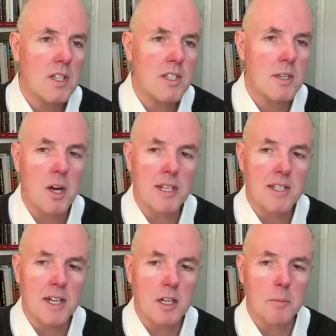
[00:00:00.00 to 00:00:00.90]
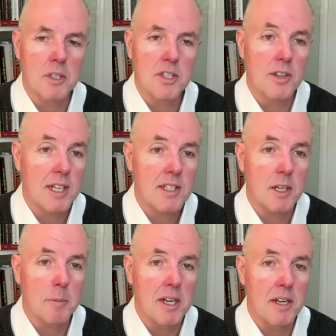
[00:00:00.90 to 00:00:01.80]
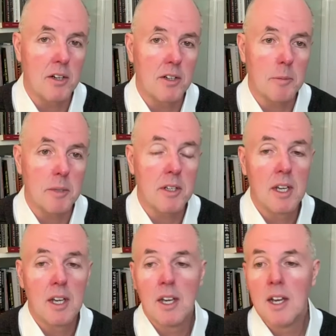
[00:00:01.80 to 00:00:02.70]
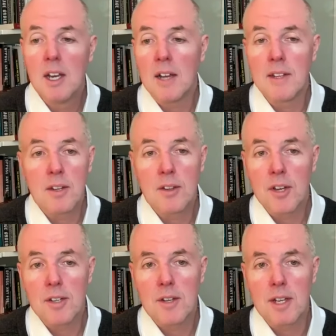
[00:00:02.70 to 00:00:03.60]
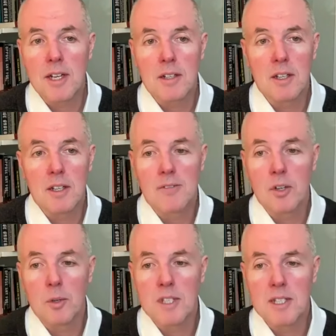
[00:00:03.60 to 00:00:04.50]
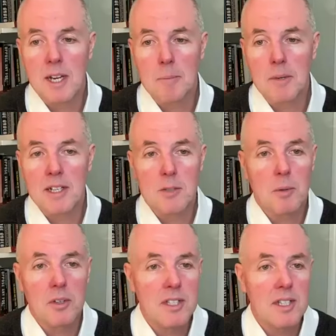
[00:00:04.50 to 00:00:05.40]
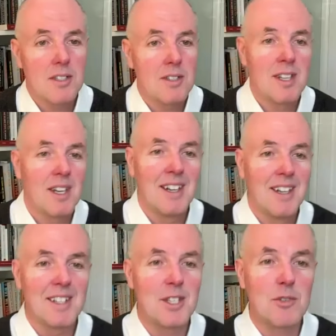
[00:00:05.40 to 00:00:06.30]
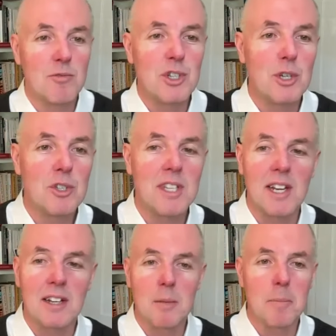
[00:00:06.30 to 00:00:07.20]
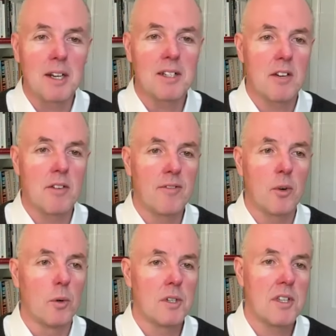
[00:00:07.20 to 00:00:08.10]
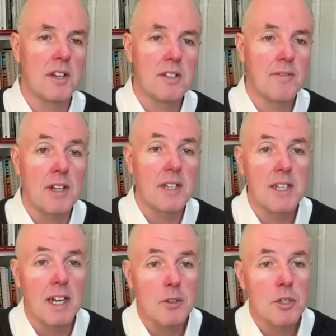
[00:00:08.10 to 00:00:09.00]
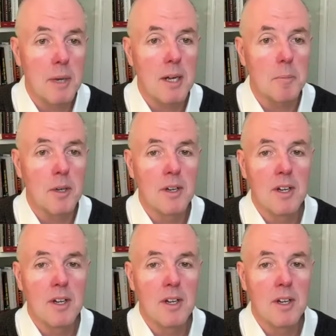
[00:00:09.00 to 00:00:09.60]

Somali settlement. So that's going to be an argument. And then the third thing that, of course, is happening is well, this is this is reducing the military force that is fighting Al Shabaab.